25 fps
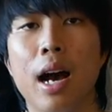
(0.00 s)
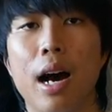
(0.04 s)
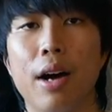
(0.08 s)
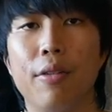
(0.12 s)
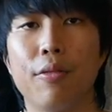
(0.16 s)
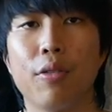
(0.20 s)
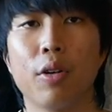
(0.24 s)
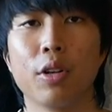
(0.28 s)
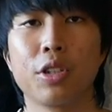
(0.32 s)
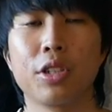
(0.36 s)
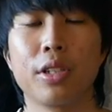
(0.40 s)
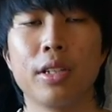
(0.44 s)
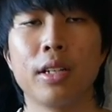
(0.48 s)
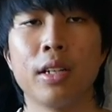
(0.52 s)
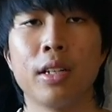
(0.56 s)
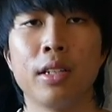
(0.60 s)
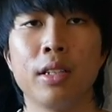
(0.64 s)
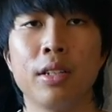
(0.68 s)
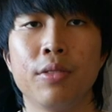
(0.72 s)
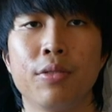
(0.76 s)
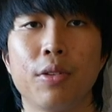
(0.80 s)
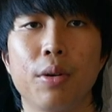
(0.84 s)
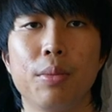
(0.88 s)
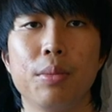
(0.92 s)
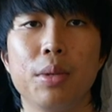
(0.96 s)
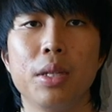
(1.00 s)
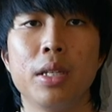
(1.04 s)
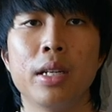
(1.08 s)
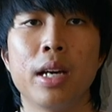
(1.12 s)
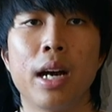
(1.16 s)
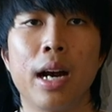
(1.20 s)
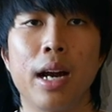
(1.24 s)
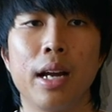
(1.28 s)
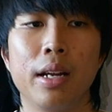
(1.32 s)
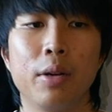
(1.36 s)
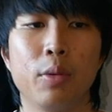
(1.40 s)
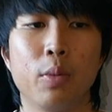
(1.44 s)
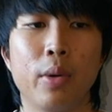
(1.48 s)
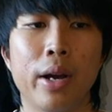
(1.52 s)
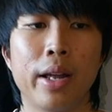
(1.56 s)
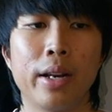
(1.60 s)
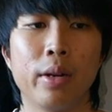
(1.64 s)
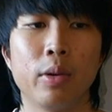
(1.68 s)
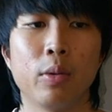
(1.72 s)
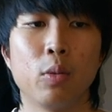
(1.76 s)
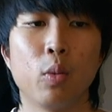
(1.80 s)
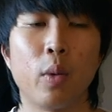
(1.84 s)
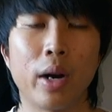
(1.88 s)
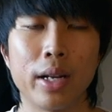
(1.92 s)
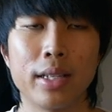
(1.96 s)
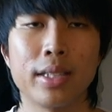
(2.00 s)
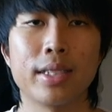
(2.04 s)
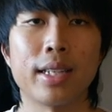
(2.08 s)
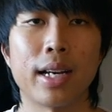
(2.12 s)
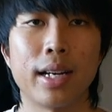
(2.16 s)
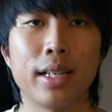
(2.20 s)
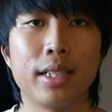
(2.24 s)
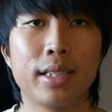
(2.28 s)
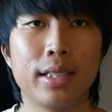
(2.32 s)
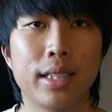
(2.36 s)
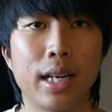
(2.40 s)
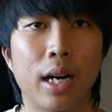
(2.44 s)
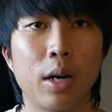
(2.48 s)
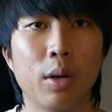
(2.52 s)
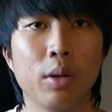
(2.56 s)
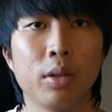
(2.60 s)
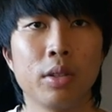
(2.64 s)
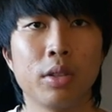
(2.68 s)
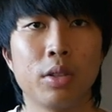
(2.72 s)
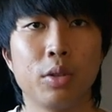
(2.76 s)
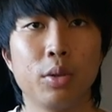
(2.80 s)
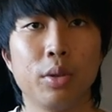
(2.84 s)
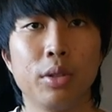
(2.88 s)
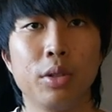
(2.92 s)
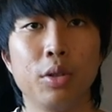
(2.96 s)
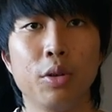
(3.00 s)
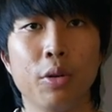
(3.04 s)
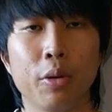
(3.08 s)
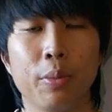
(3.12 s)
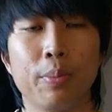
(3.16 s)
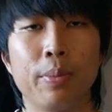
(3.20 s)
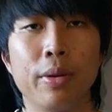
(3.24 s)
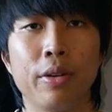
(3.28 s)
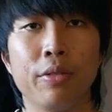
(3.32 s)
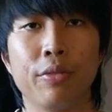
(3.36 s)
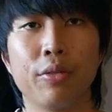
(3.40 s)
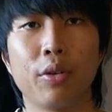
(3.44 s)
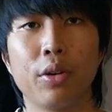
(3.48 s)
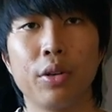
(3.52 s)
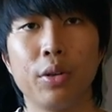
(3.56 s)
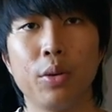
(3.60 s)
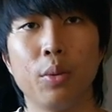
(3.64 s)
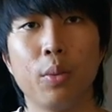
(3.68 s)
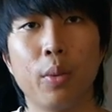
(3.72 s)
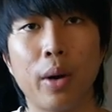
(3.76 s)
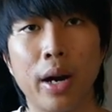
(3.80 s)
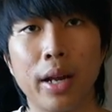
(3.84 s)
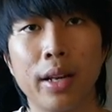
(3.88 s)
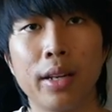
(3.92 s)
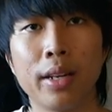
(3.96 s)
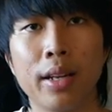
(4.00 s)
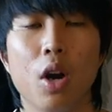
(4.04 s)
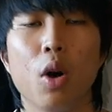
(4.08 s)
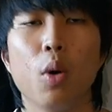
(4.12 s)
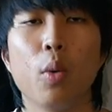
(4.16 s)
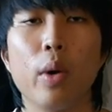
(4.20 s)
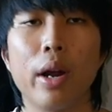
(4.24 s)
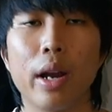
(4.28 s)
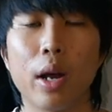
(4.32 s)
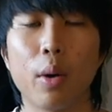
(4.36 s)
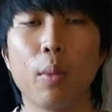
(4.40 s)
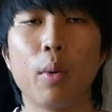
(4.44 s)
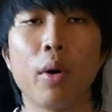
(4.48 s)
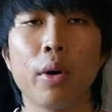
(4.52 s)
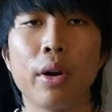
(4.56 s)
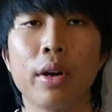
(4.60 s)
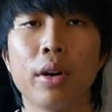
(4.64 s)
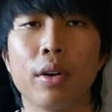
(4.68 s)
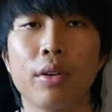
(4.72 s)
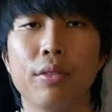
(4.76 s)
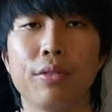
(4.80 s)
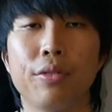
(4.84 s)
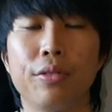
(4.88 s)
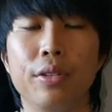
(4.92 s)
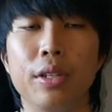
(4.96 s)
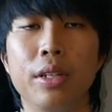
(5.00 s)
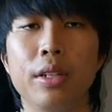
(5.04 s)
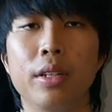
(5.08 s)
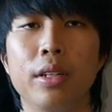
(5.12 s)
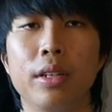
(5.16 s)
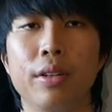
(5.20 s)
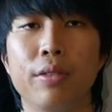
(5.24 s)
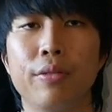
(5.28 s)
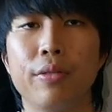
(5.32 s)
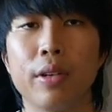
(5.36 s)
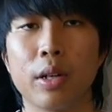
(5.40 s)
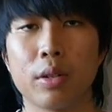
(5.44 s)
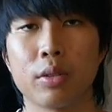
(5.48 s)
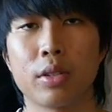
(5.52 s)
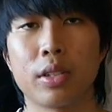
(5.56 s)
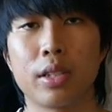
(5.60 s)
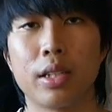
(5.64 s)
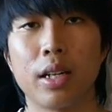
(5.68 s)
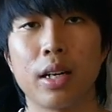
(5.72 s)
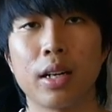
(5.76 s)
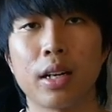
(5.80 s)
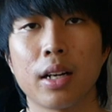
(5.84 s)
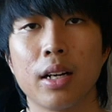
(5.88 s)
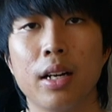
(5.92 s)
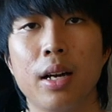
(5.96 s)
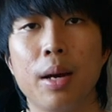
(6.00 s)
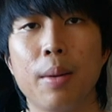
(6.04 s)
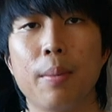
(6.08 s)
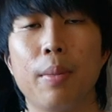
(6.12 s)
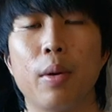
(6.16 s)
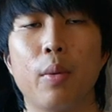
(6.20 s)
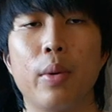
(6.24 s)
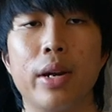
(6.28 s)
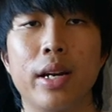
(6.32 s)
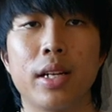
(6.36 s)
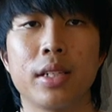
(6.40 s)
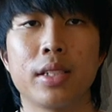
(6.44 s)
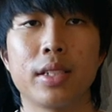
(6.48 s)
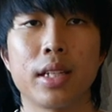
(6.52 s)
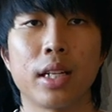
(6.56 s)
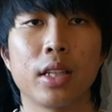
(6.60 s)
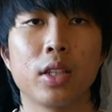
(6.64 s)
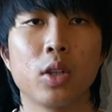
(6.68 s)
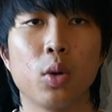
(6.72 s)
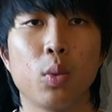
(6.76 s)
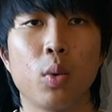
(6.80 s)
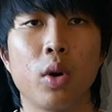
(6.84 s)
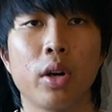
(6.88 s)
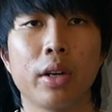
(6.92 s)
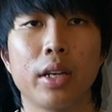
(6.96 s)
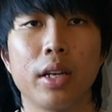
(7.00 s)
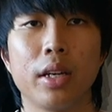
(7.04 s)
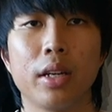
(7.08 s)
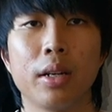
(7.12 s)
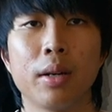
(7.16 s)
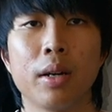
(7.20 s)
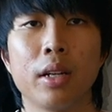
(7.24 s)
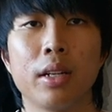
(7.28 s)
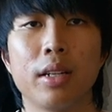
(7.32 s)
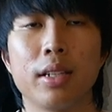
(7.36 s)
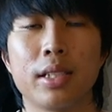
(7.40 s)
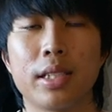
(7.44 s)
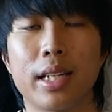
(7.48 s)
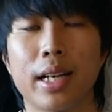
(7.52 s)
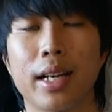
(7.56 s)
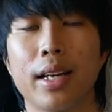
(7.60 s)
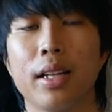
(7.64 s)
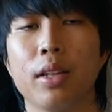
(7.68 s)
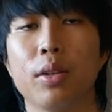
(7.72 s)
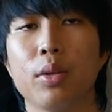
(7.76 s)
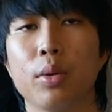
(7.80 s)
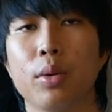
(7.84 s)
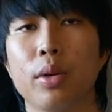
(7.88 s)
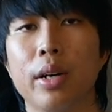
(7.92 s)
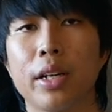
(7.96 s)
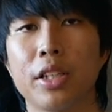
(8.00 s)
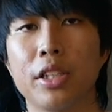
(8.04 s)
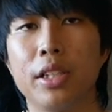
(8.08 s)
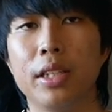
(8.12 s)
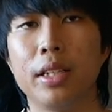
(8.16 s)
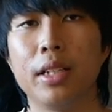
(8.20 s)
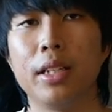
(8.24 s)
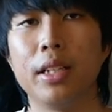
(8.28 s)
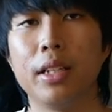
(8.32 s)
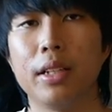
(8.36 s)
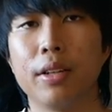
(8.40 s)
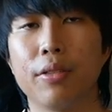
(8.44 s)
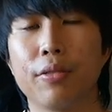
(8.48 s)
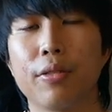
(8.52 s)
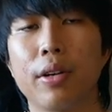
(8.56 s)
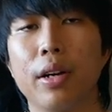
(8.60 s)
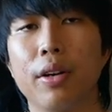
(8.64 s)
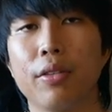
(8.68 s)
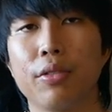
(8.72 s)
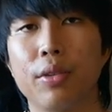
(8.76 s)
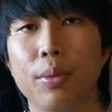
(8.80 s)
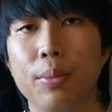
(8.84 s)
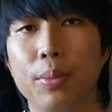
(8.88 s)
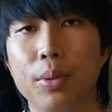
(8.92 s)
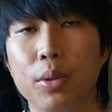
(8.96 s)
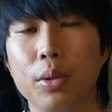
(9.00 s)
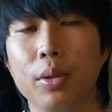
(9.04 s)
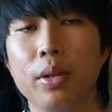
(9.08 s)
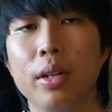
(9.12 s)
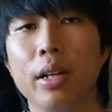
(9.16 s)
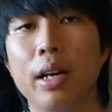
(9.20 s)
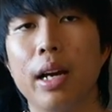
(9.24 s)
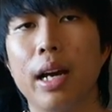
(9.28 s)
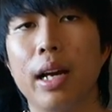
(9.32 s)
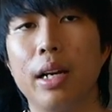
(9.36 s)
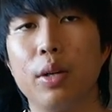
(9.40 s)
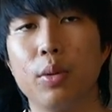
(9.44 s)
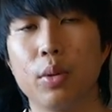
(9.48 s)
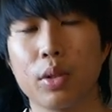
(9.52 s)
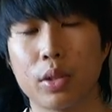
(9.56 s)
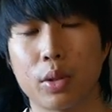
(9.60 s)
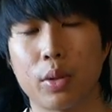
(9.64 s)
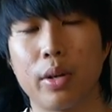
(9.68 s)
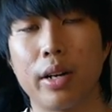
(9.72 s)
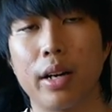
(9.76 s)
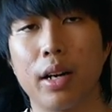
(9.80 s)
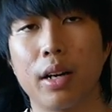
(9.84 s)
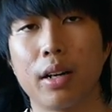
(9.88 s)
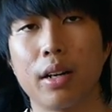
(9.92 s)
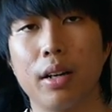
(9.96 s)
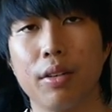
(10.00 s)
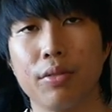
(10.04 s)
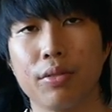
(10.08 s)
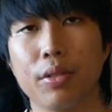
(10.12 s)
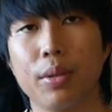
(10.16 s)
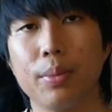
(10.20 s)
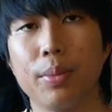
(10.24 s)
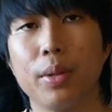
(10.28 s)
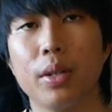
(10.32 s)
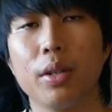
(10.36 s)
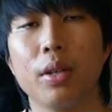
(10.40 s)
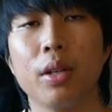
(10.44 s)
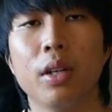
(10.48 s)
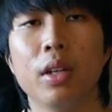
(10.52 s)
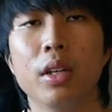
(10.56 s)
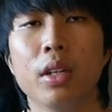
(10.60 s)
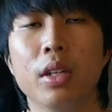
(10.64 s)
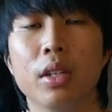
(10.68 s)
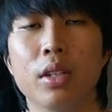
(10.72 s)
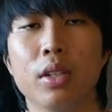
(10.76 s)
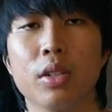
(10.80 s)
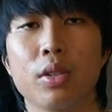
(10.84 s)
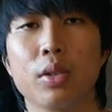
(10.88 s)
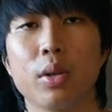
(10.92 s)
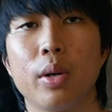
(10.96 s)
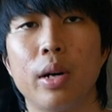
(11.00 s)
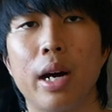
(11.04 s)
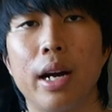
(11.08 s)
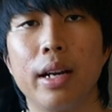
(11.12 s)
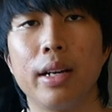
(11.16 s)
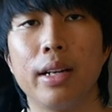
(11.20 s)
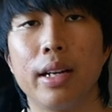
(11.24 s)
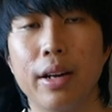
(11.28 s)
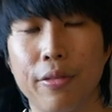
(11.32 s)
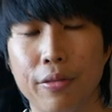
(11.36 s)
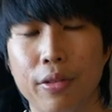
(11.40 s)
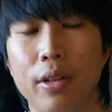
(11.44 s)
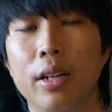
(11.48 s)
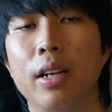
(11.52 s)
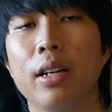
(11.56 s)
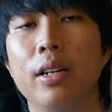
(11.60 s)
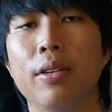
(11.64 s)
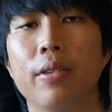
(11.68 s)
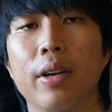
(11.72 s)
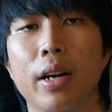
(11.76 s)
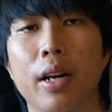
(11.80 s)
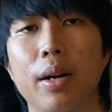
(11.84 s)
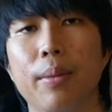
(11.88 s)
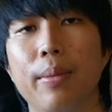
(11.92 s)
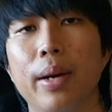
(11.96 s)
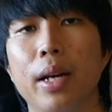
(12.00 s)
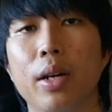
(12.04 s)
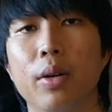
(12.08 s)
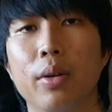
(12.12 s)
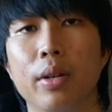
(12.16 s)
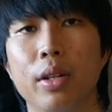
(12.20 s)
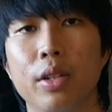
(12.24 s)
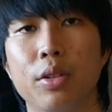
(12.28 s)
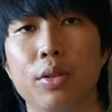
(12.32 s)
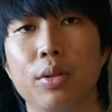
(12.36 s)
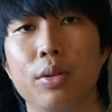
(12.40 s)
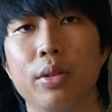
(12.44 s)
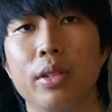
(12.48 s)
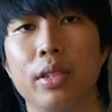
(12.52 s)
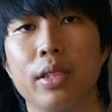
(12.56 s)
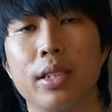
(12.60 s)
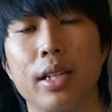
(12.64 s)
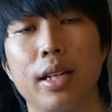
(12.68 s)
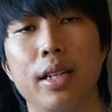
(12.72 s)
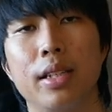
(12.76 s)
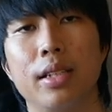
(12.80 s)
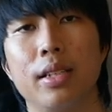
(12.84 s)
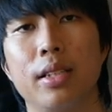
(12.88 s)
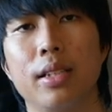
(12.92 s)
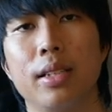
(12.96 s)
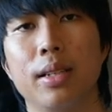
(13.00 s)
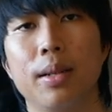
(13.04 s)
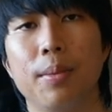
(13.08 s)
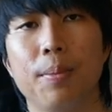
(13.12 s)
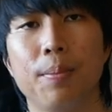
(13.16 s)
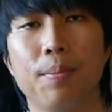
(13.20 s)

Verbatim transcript: Unfortunately for me, I went one size down to a European 41. When I wore it on feet, it felt snug, but when I started walking, the second toe actually hit the front of the boot and it was quite uncomfortable. So I definitely recommend going through the size.